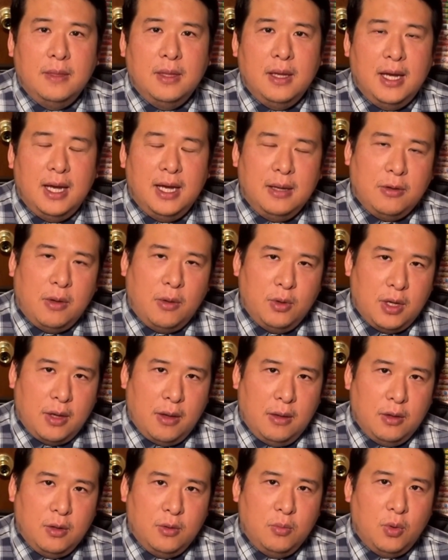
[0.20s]
Hey
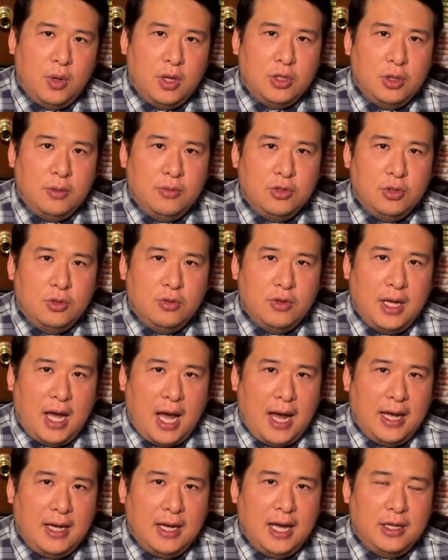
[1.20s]
everyone, welcome to
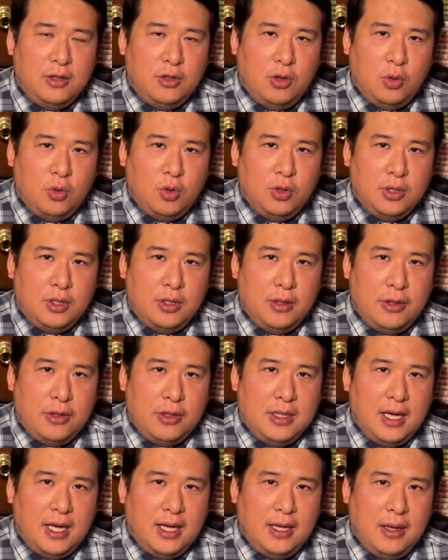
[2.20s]
Kang at New York.
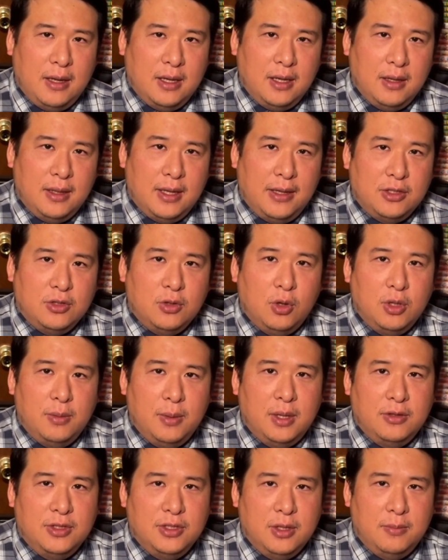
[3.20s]
Today, let's talk
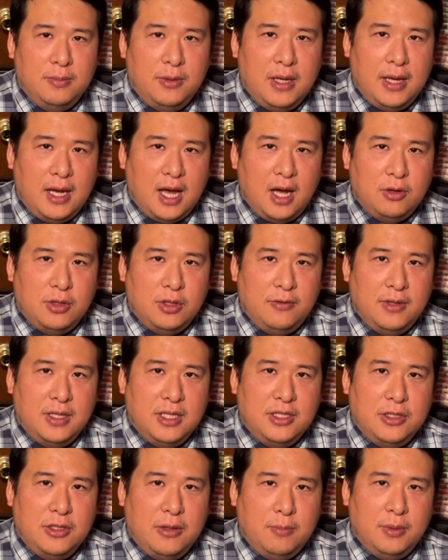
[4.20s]
about something out of
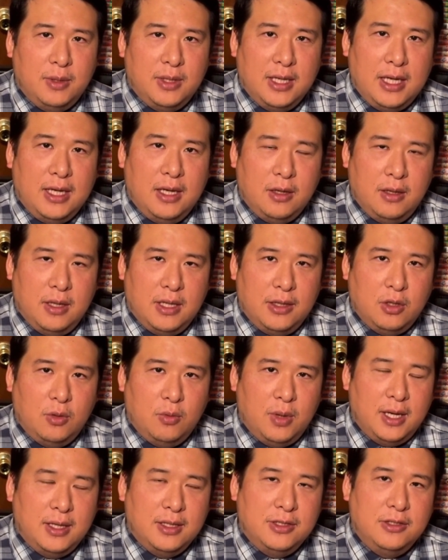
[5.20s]
East but here in the
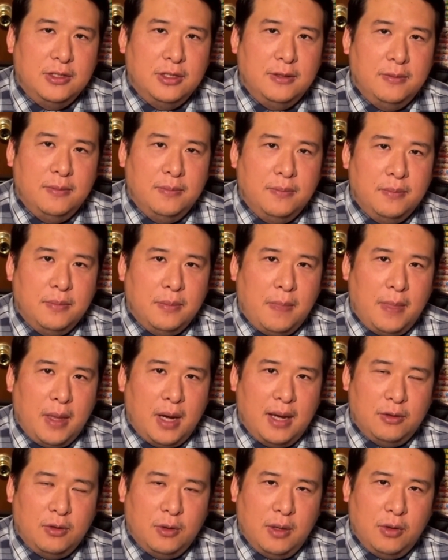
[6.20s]
West.
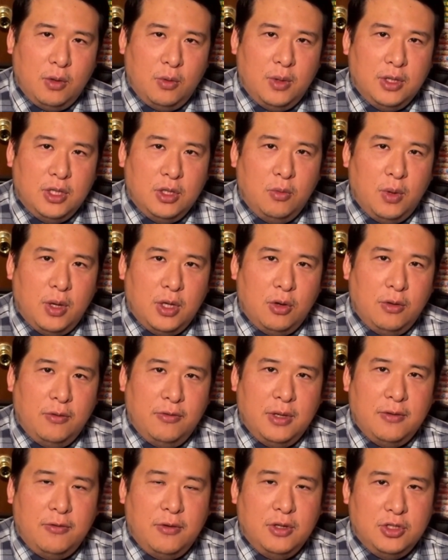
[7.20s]
Have you ever wondered why your
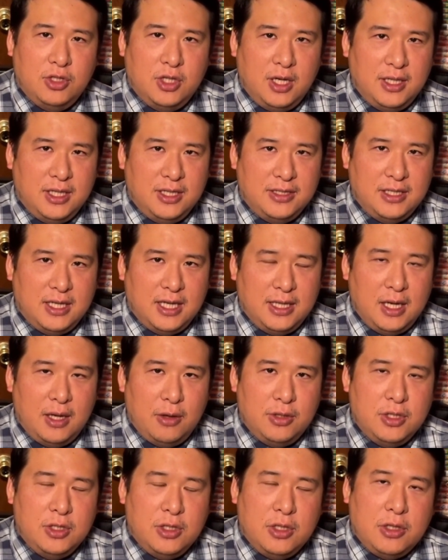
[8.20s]
favorite Chinese
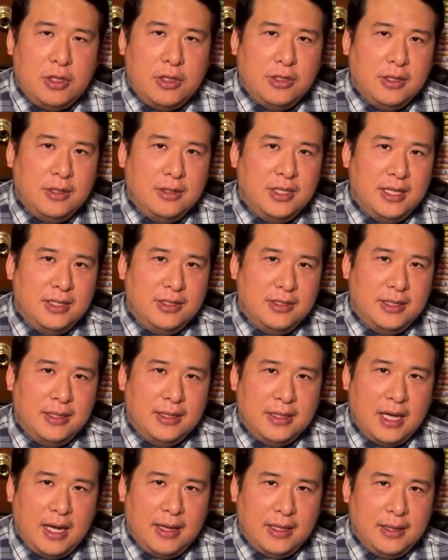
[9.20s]
takeout dishes taste
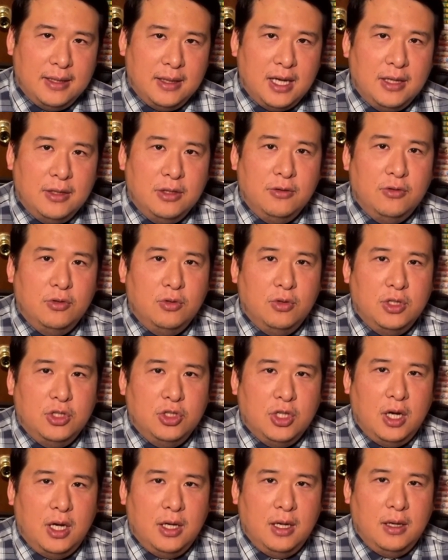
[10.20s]
nothing like the food in
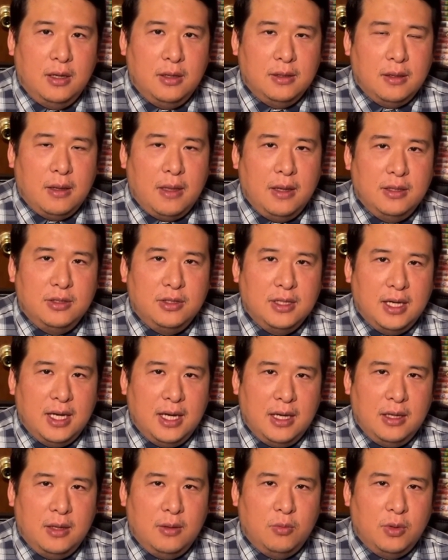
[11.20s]
China?
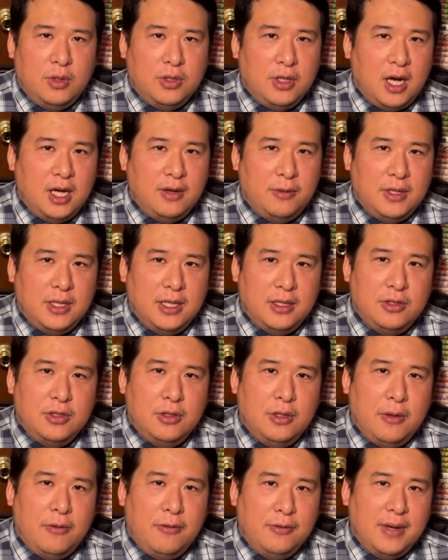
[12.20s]
Today, we're diving into
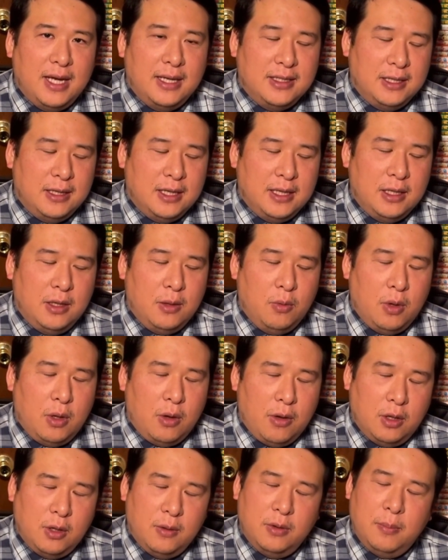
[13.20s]
the fascinating
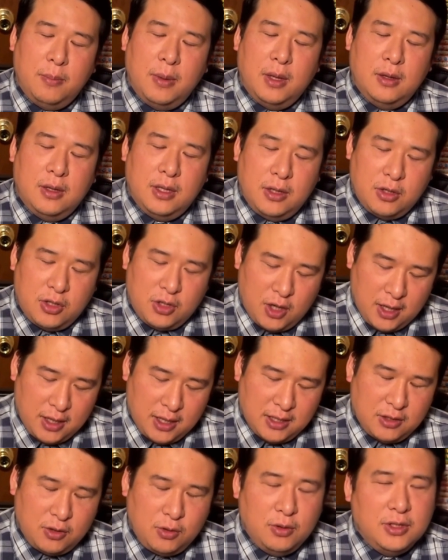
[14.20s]
world of American
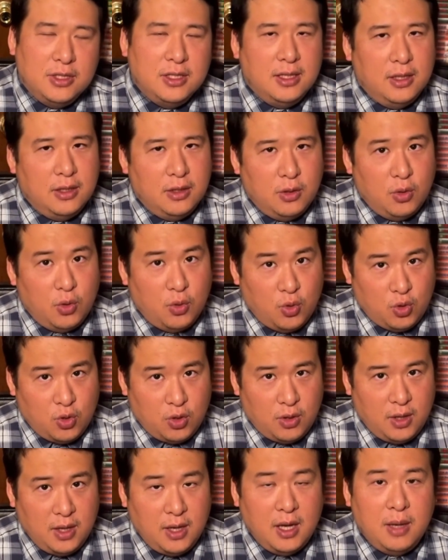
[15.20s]
Chinese cuisine
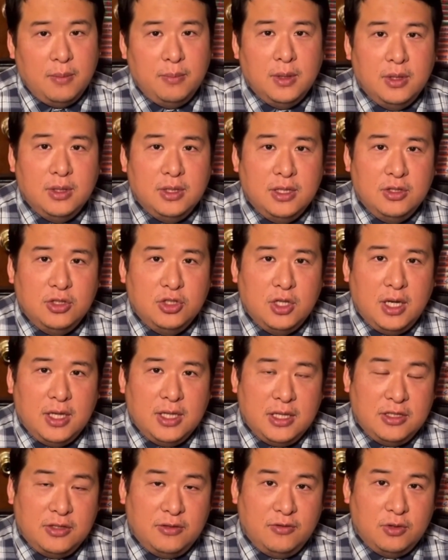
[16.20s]
or American
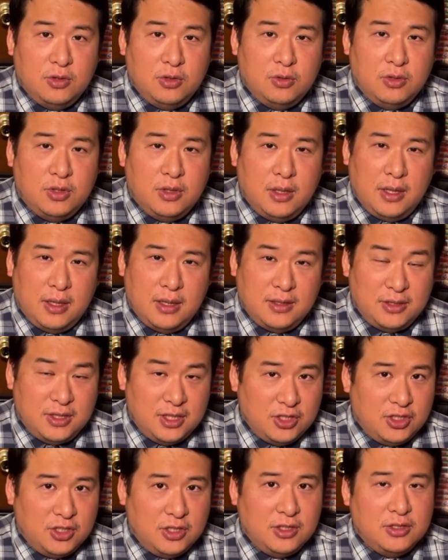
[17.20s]
Chinese food,
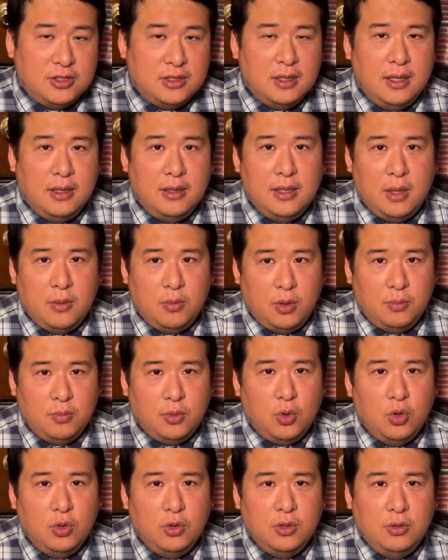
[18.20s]
dishes that were
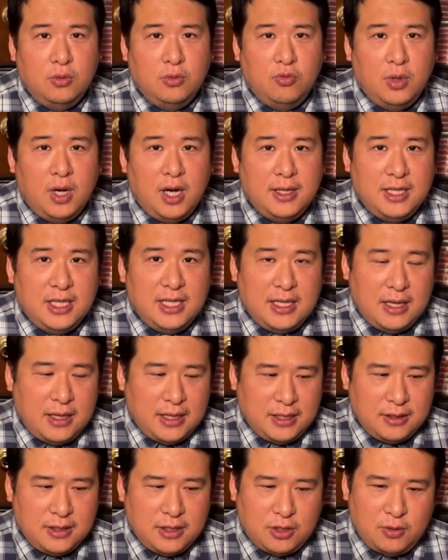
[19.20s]
born right here
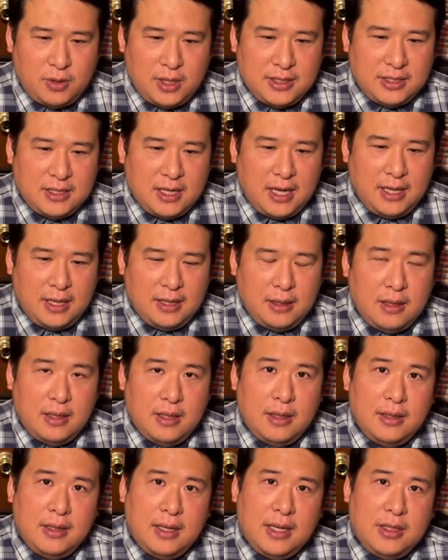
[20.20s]
in the USA.
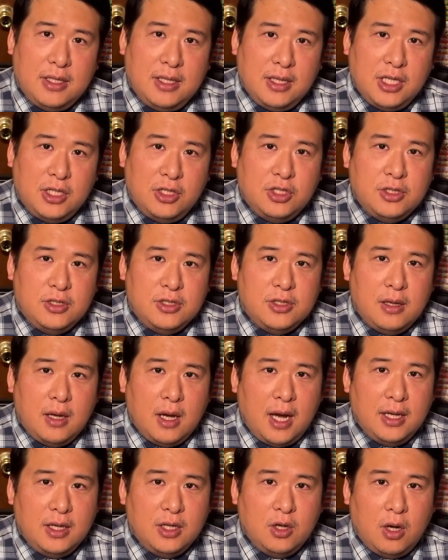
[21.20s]
They're delicious,
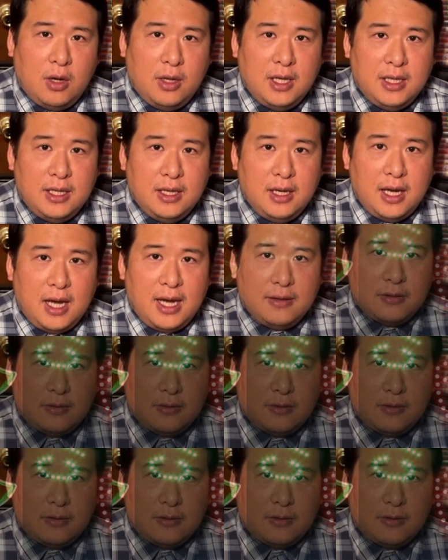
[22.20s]
iconic, and